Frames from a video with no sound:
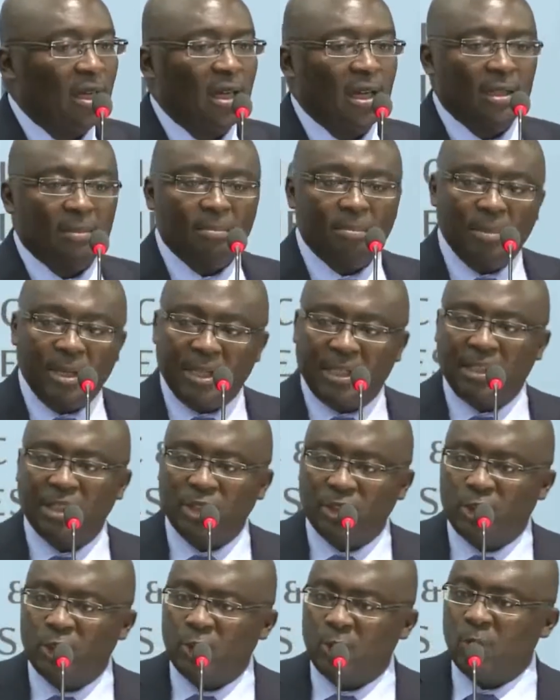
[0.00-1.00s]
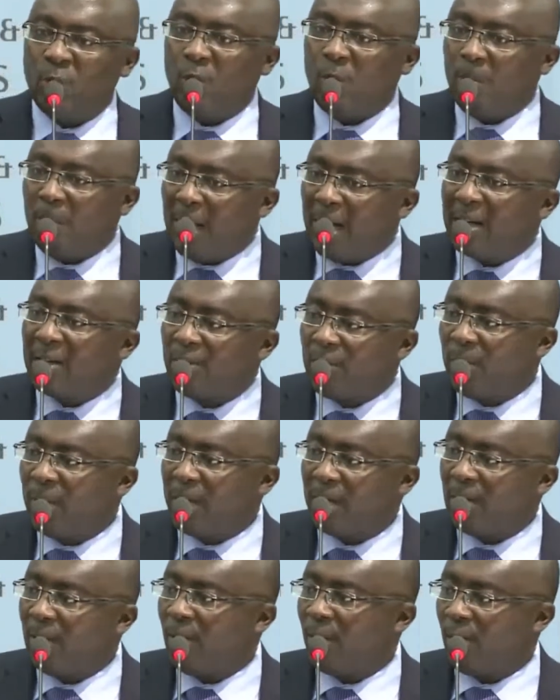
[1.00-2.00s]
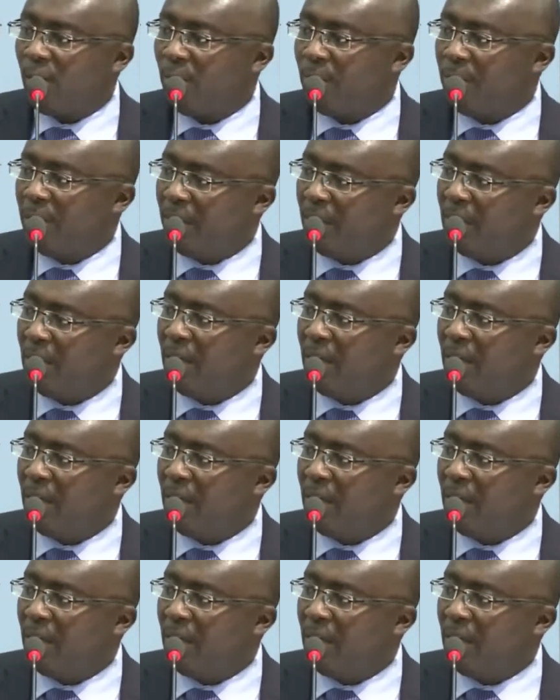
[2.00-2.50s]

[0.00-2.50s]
and making sure macroeconomy